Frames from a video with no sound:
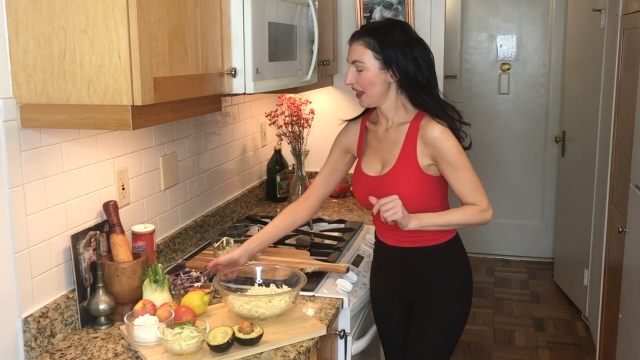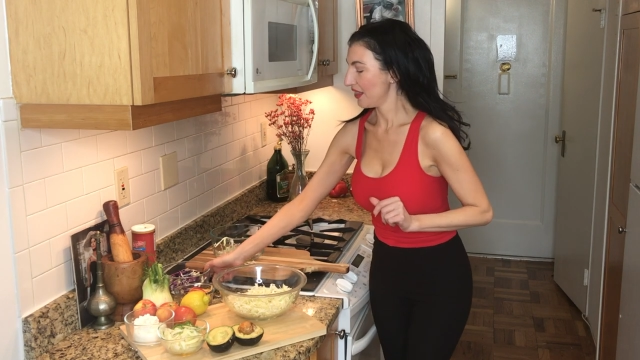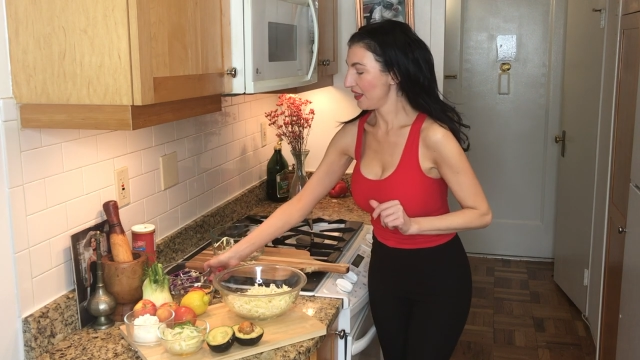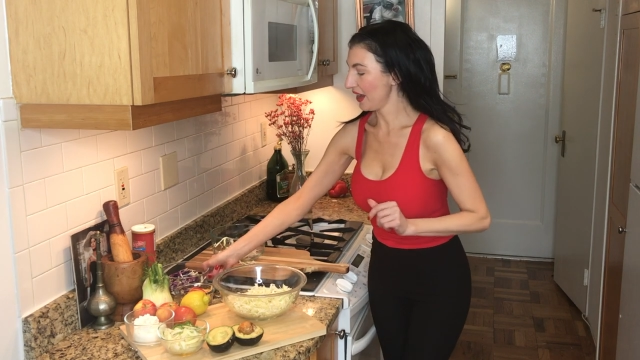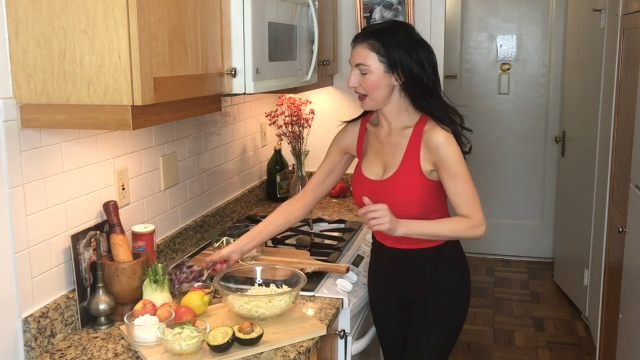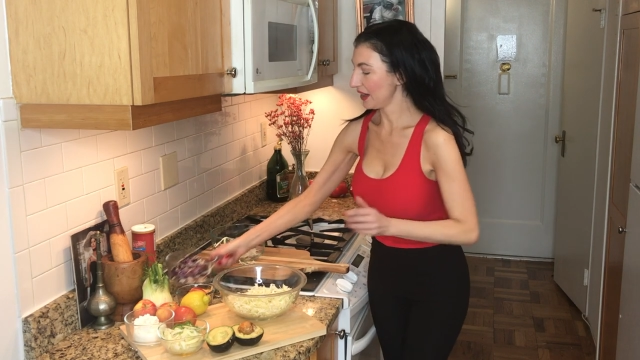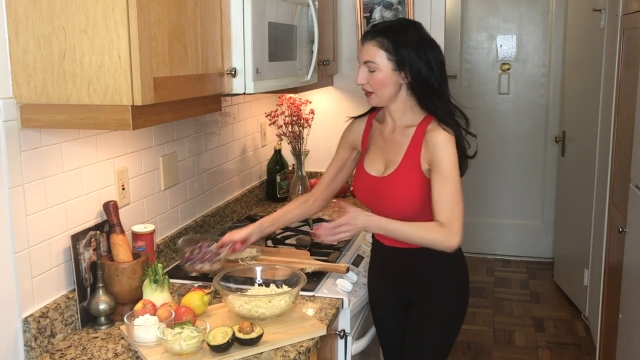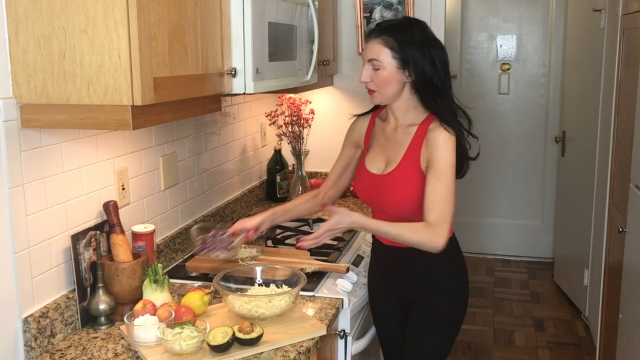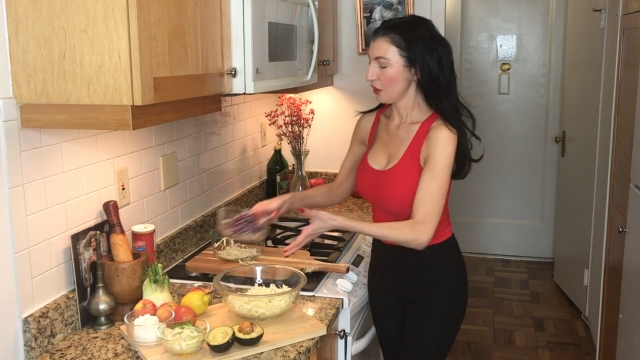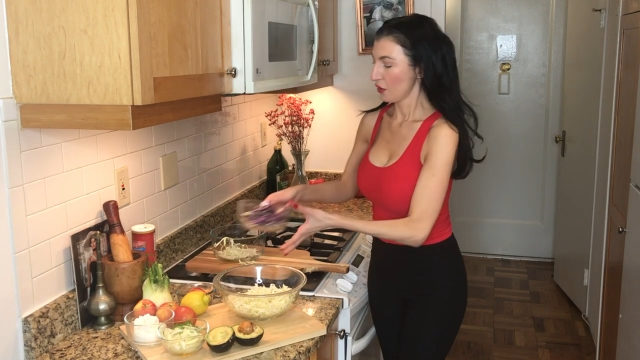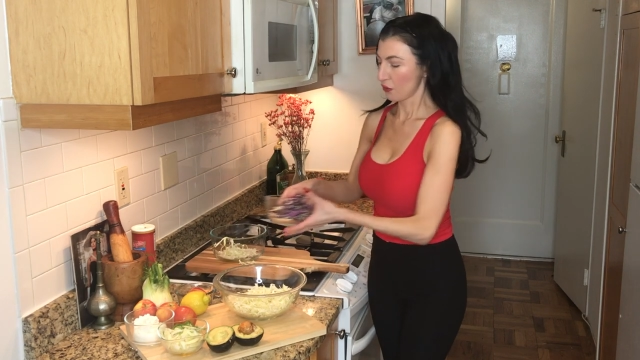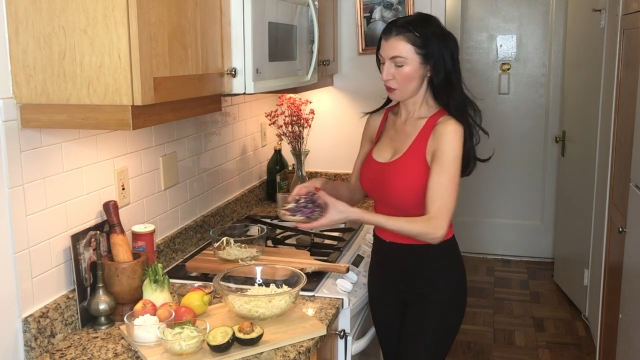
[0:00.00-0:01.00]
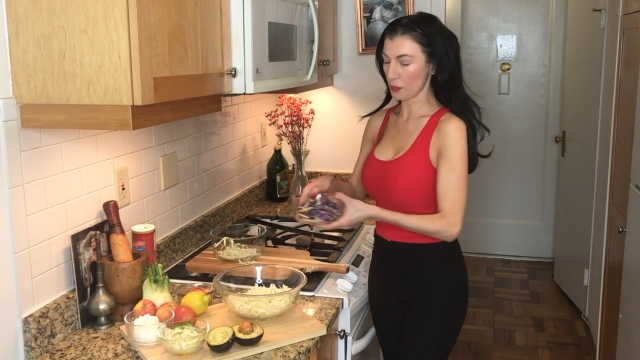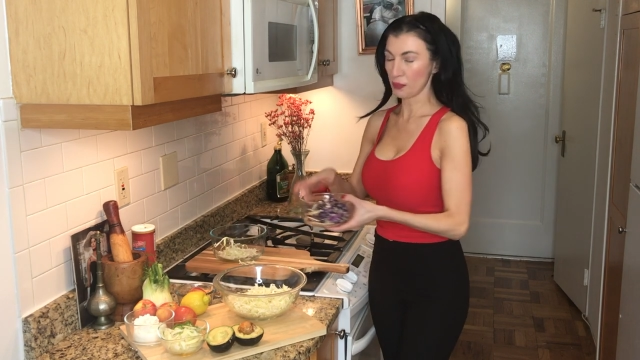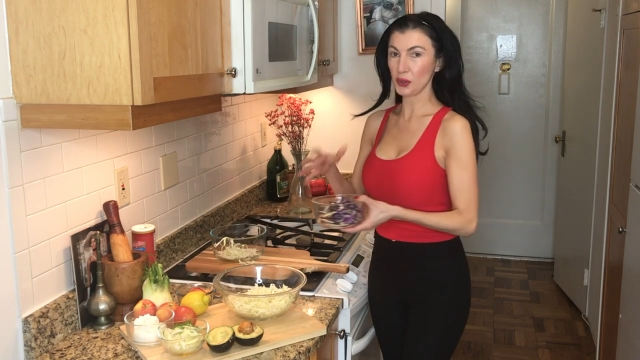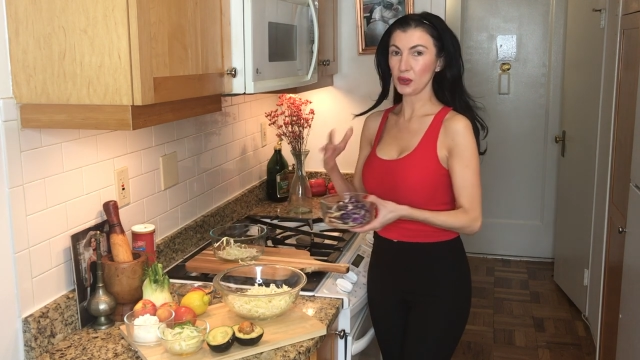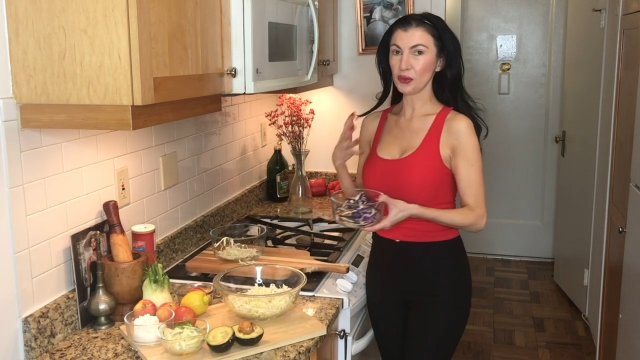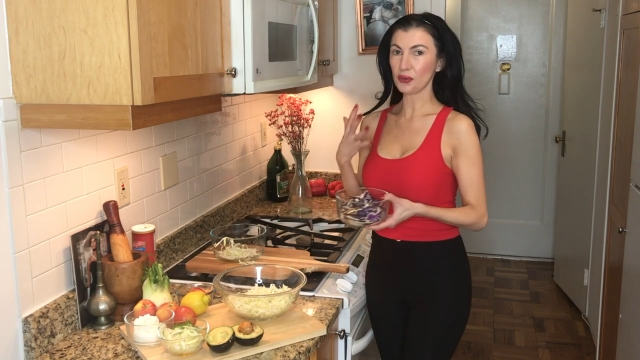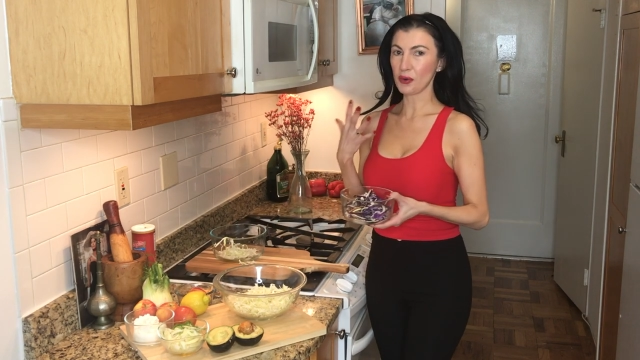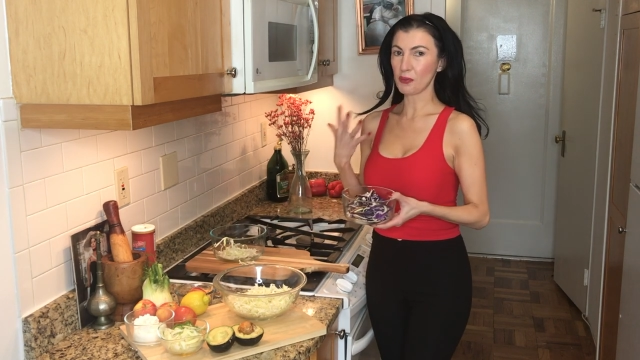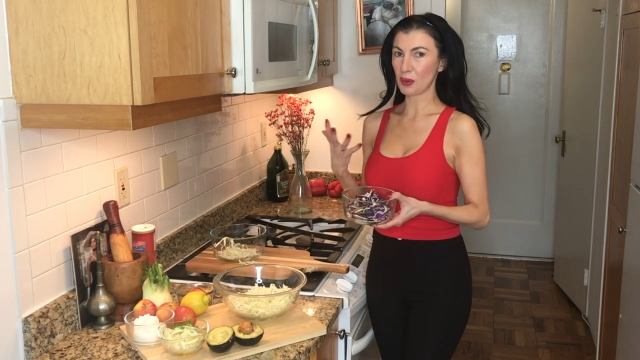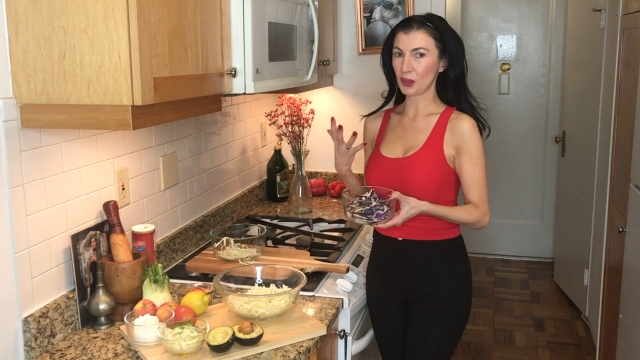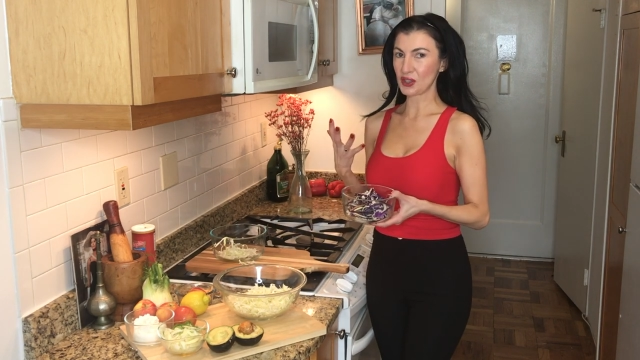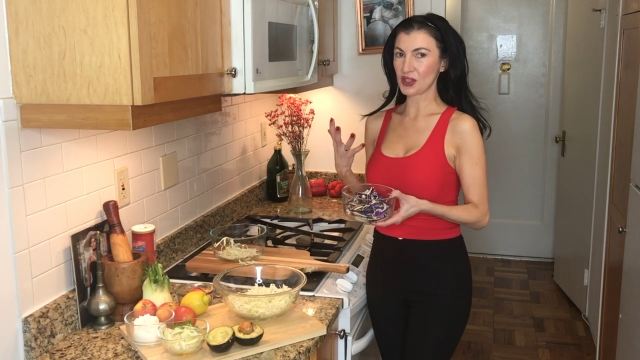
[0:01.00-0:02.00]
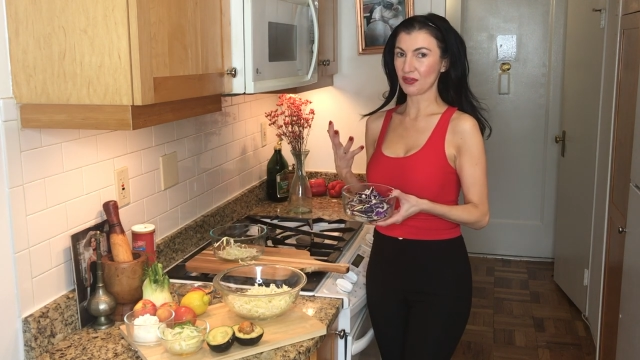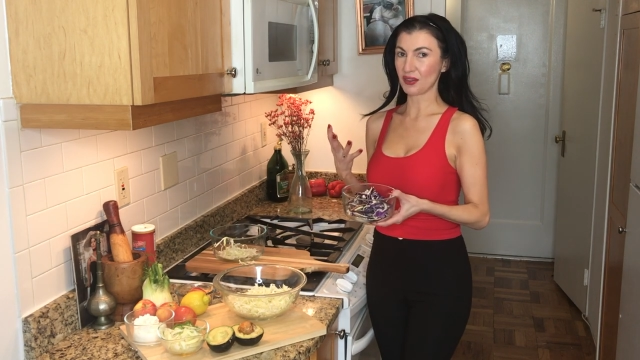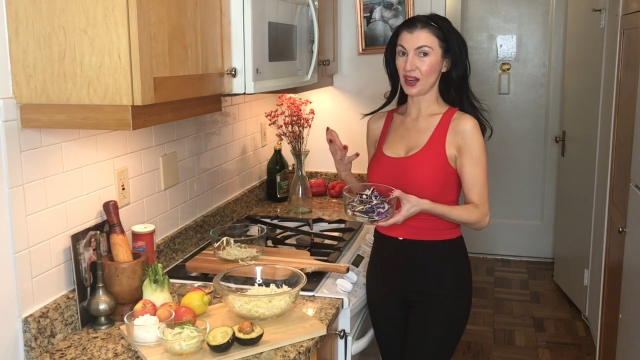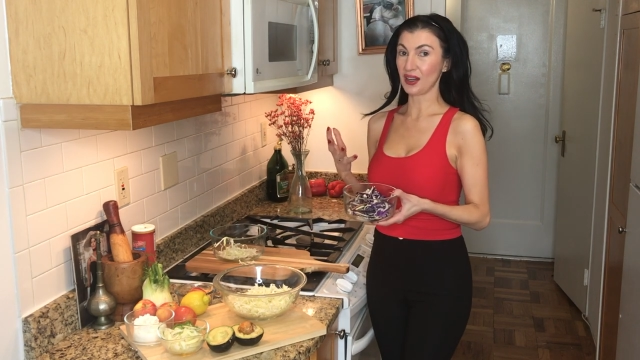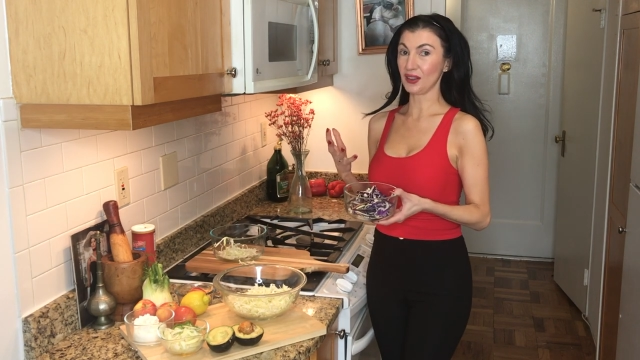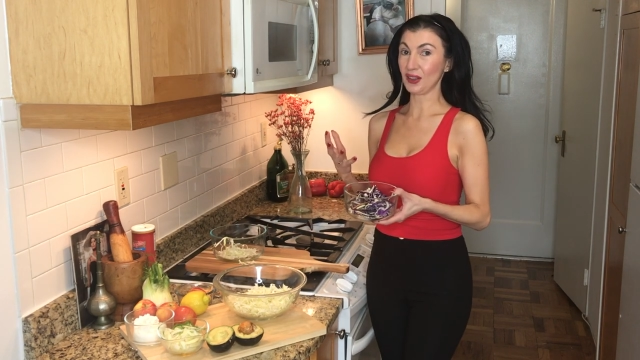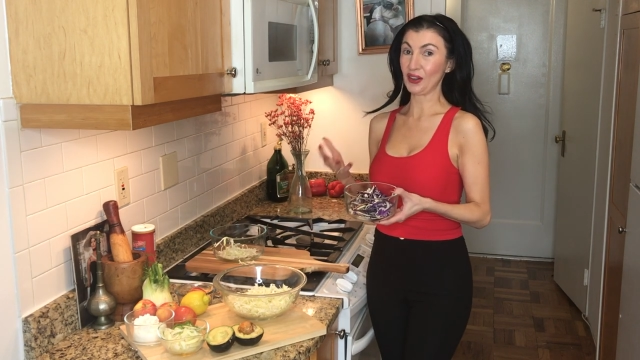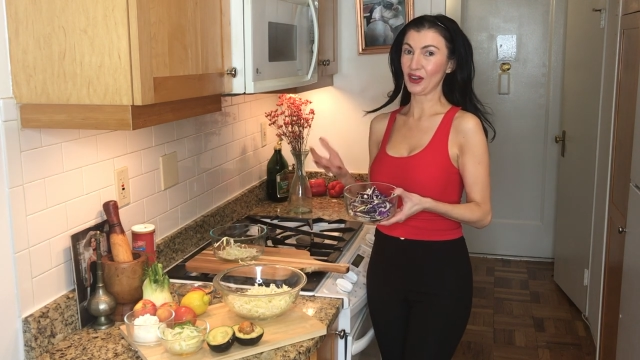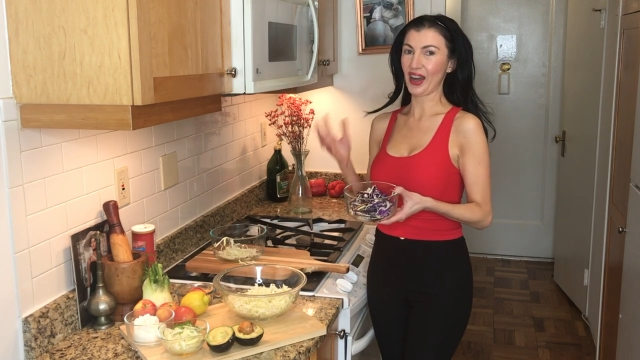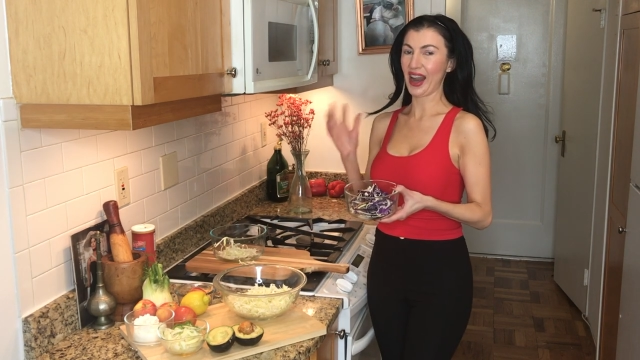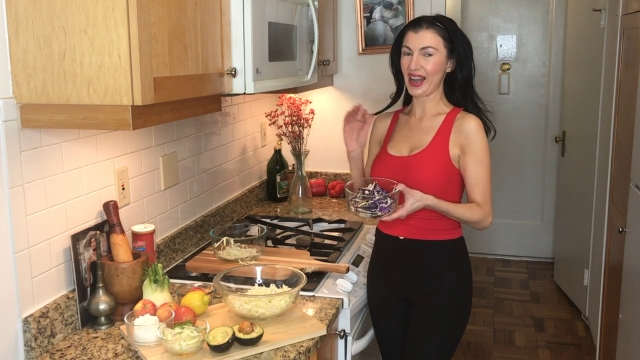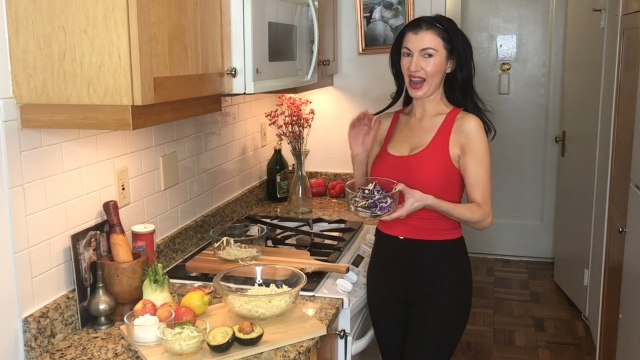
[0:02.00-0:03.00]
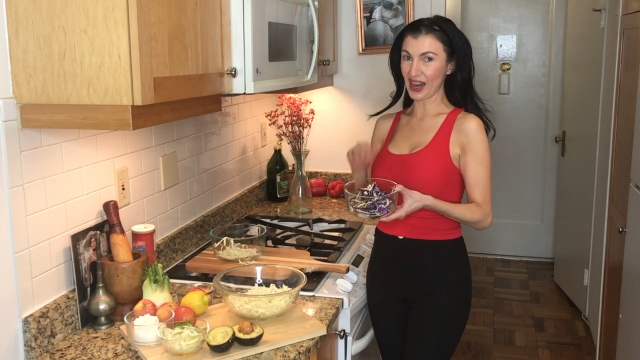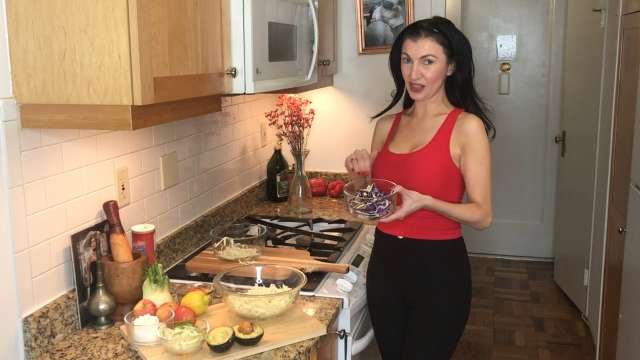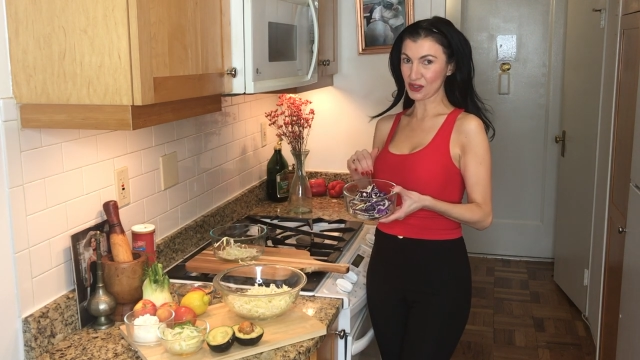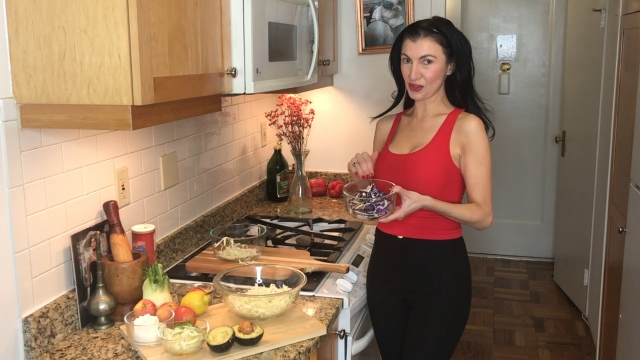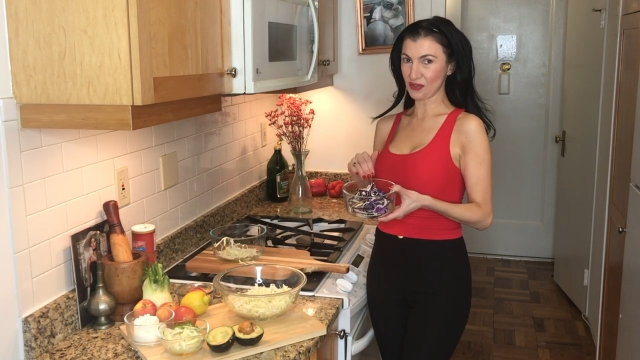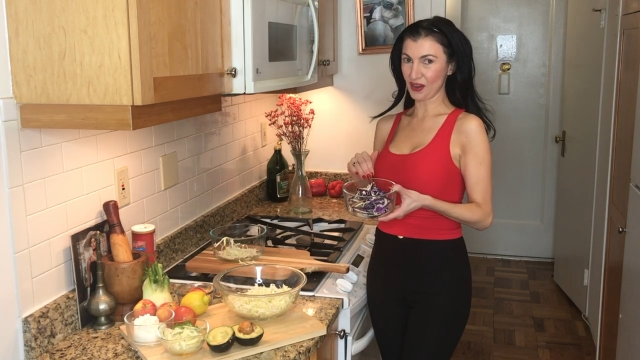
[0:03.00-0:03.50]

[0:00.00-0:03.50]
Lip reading: Then, for beautiful burst of color and extra